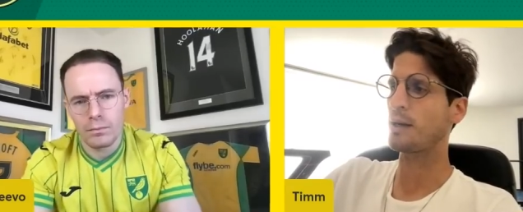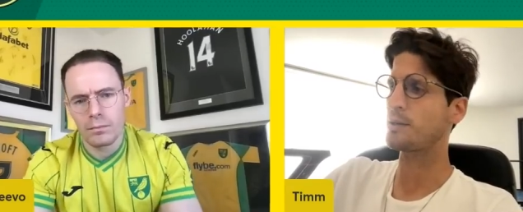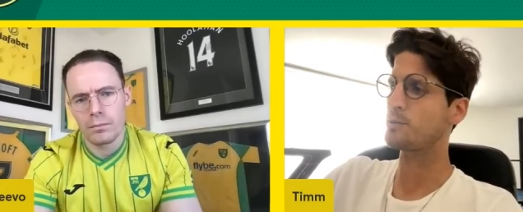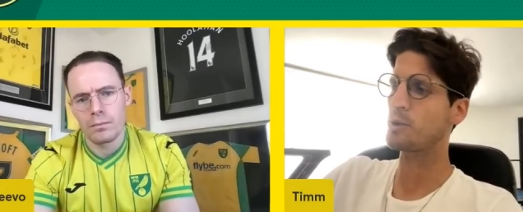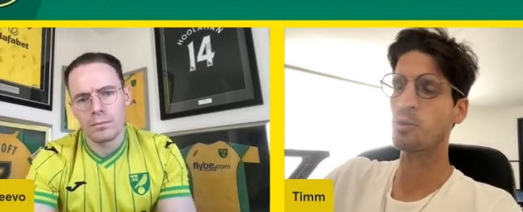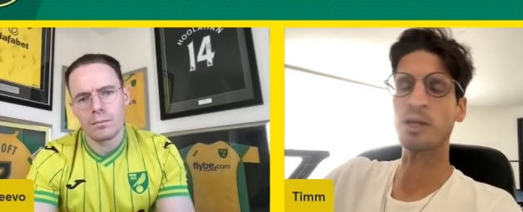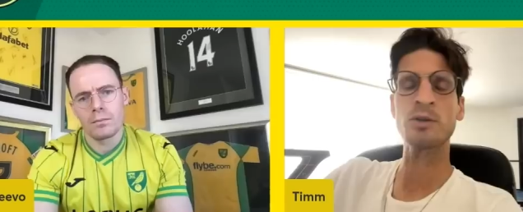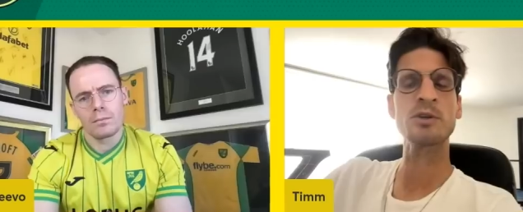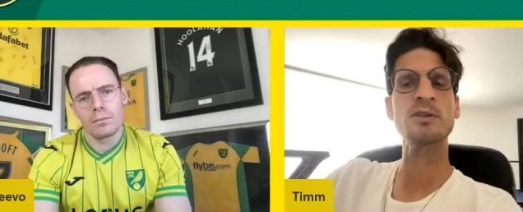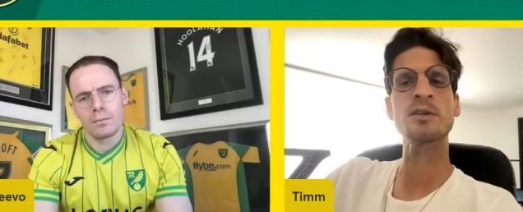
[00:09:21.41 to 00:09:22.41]
Speaker 1: it will be
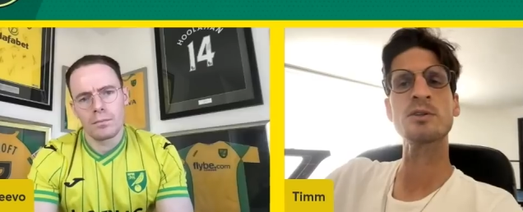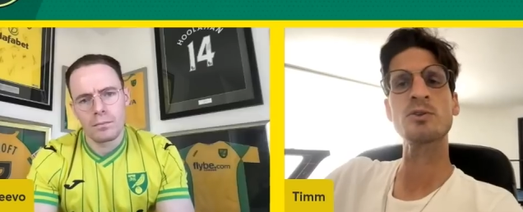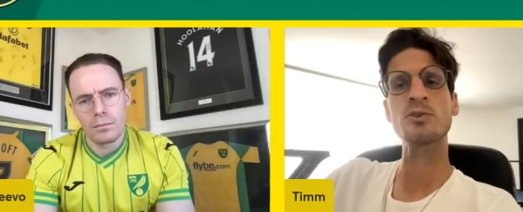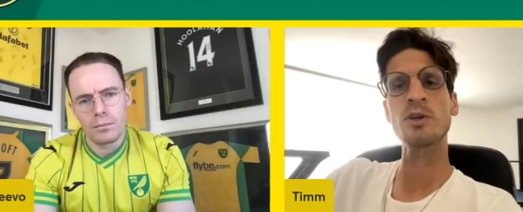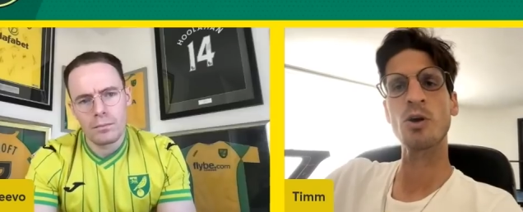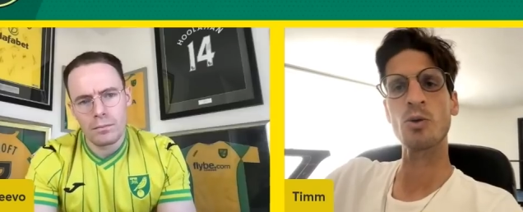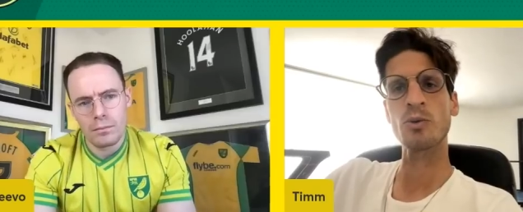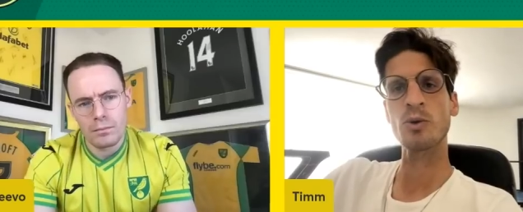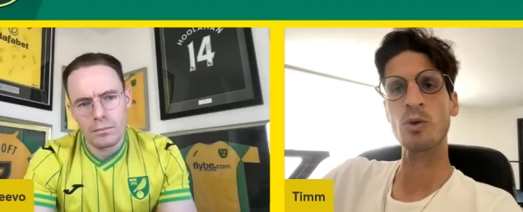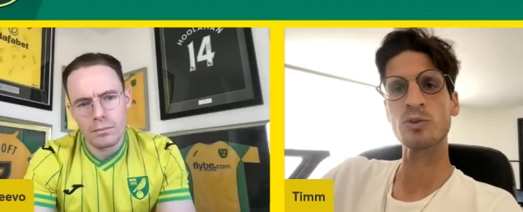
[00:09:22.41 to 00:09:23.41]
interesting to see
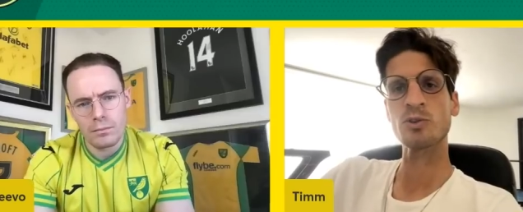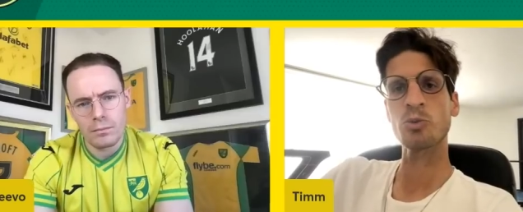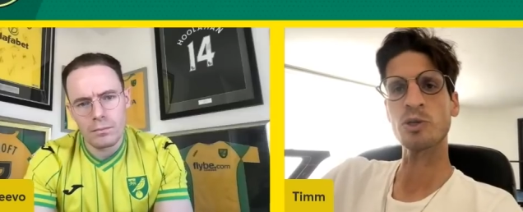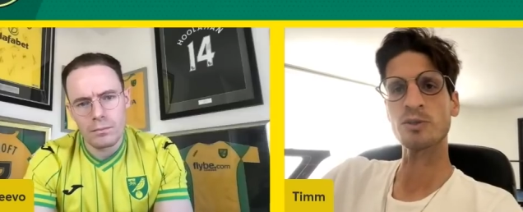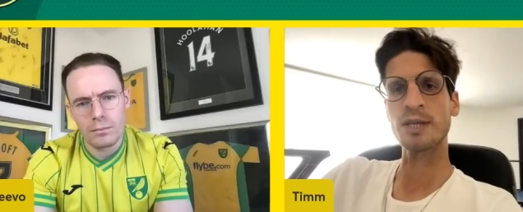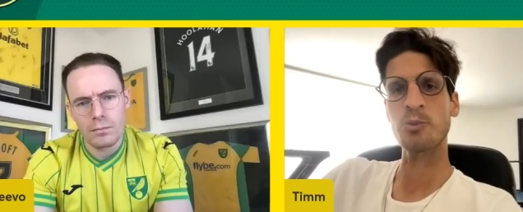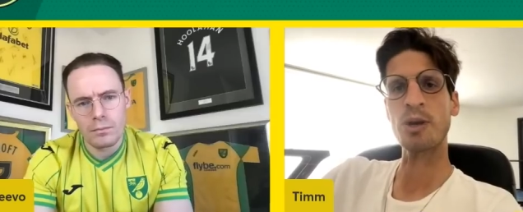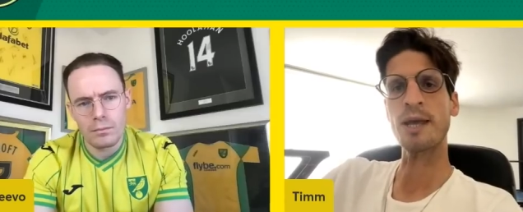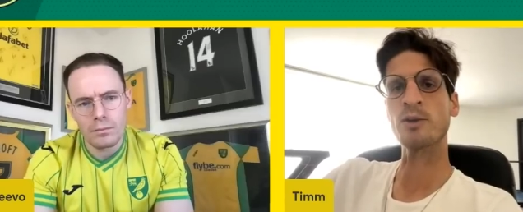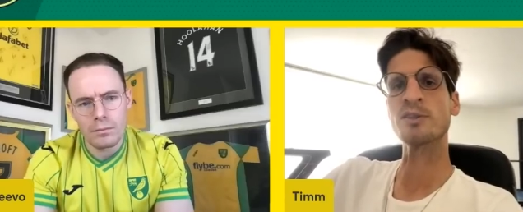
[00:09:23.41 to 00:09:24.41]
also because they
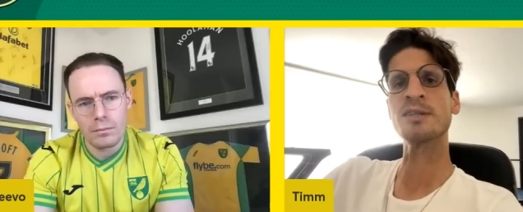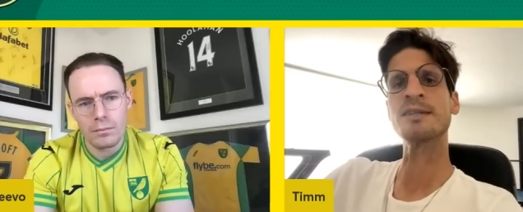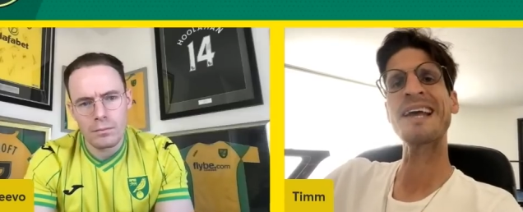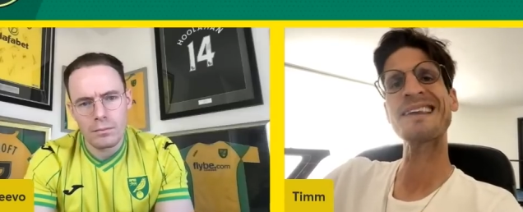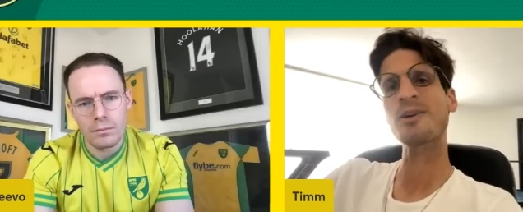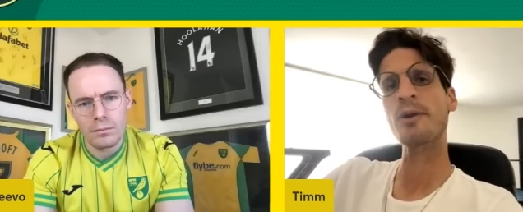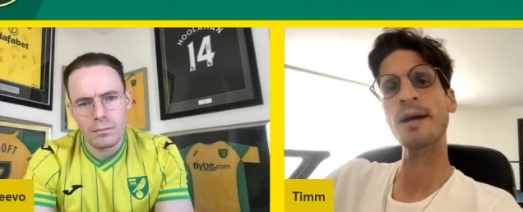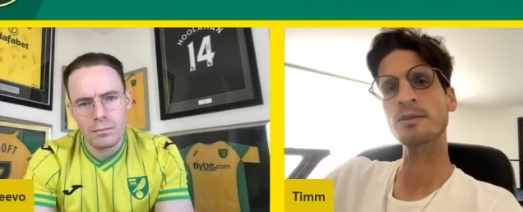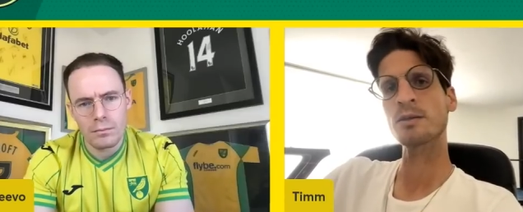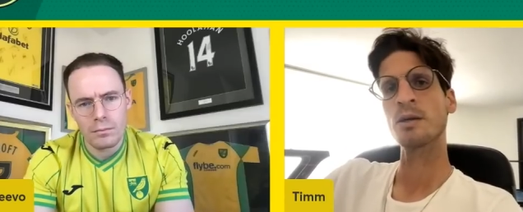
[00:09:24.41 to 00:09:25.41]
play on synthetic
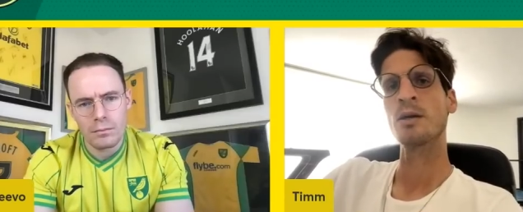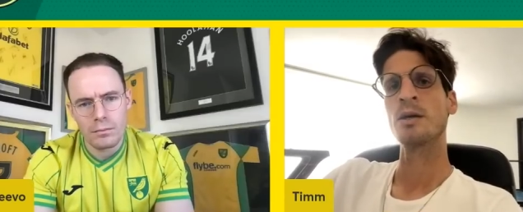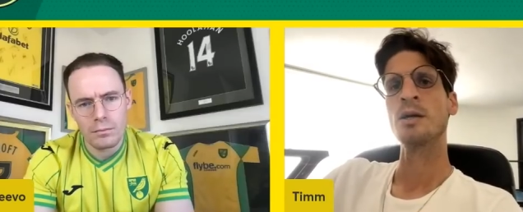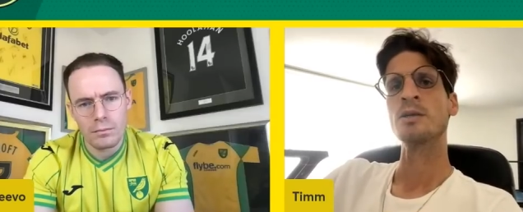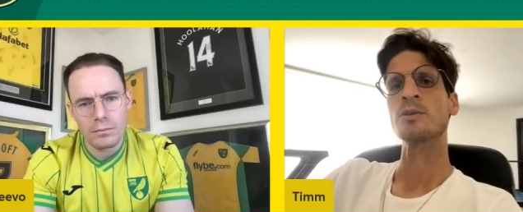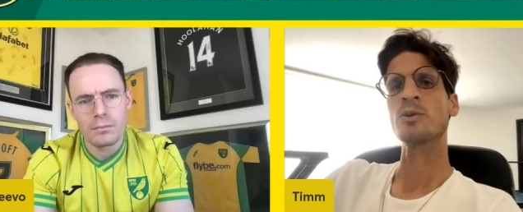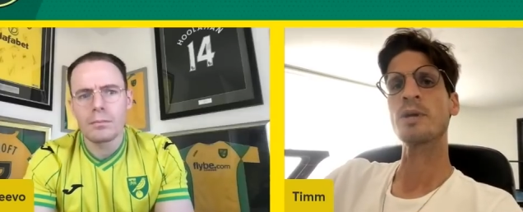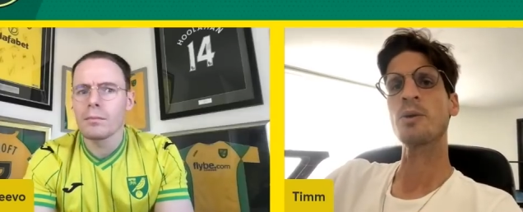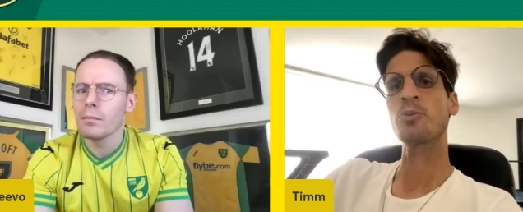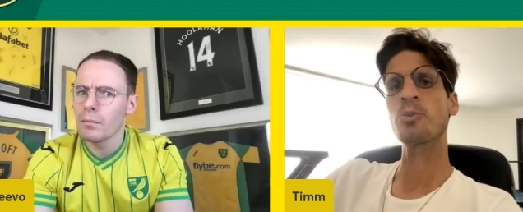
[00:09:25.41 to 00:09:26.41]
grass, so
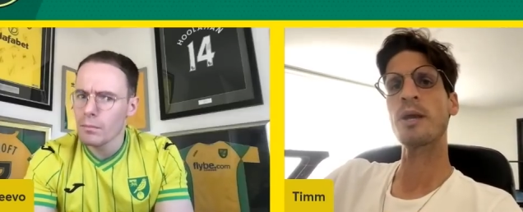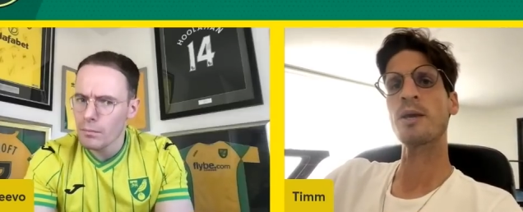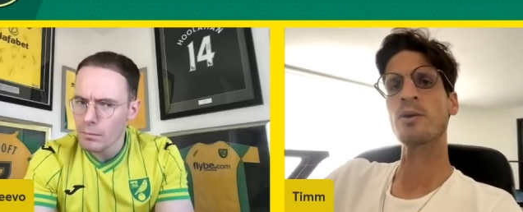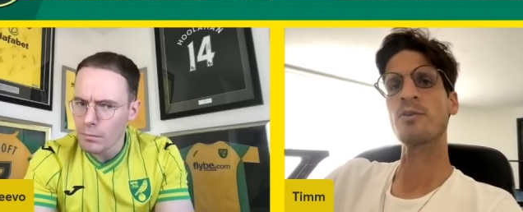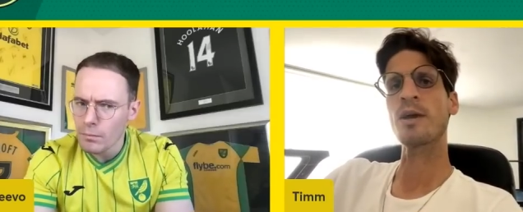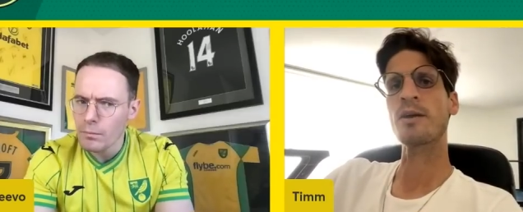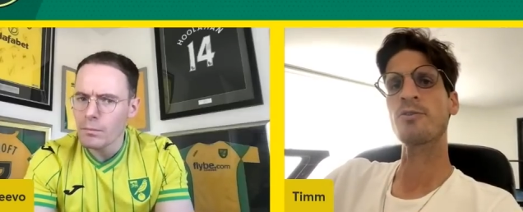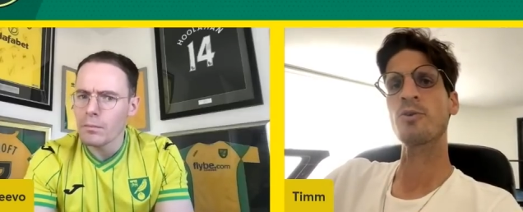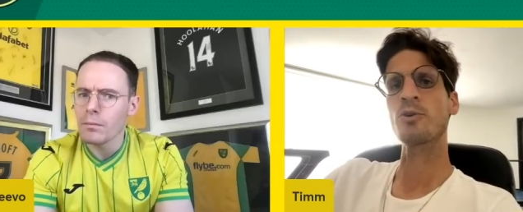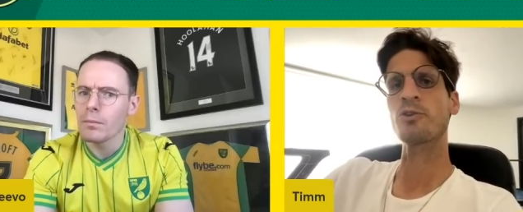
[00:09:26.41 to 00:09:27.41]
they play on a, like a
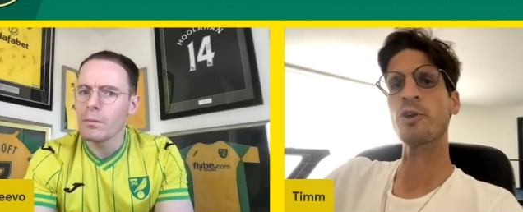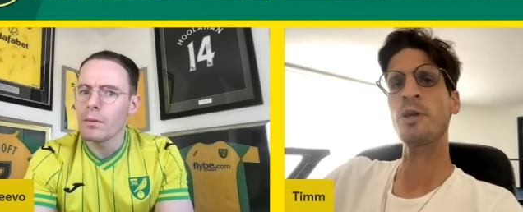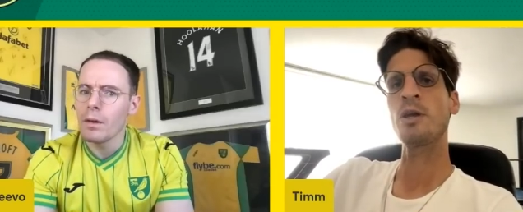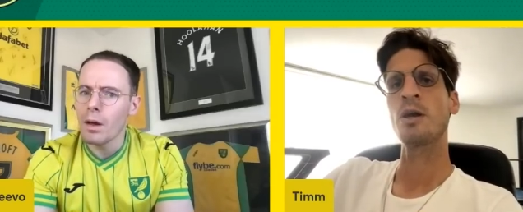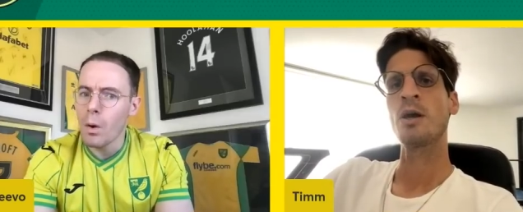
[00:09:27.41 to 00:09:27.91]
4G.